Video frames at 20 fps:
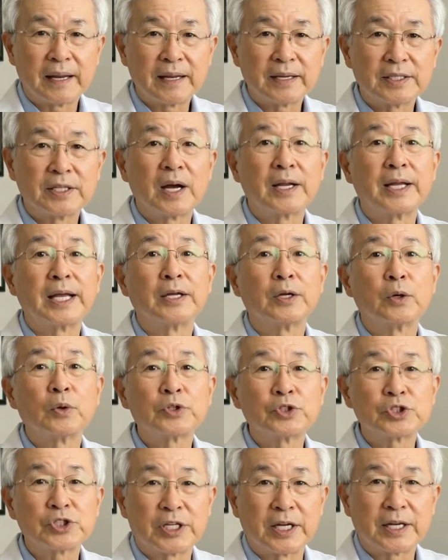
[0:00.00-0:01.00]
tucking your
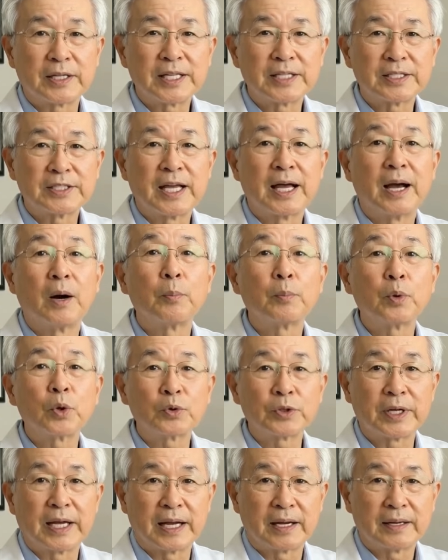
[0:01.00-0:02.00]
chin and
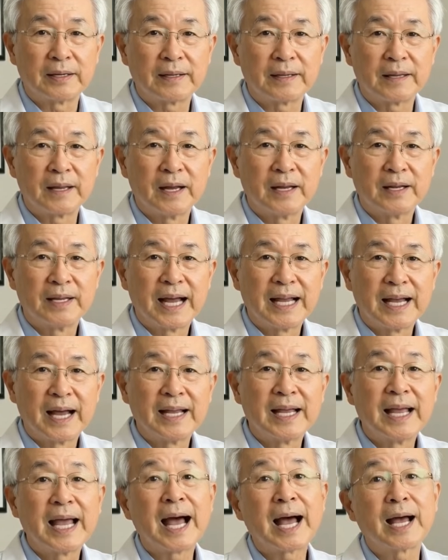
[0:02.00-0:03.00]
tailbone in like a
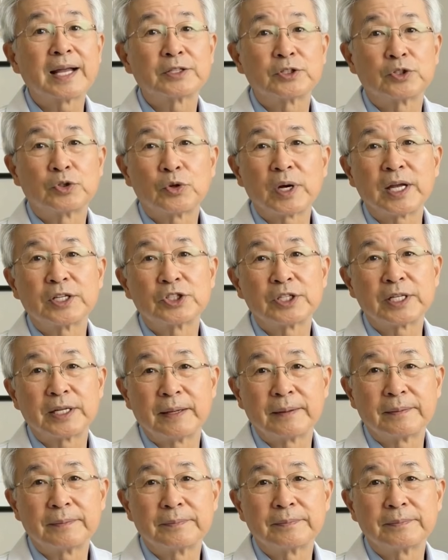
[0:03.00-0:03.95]
cat stretching.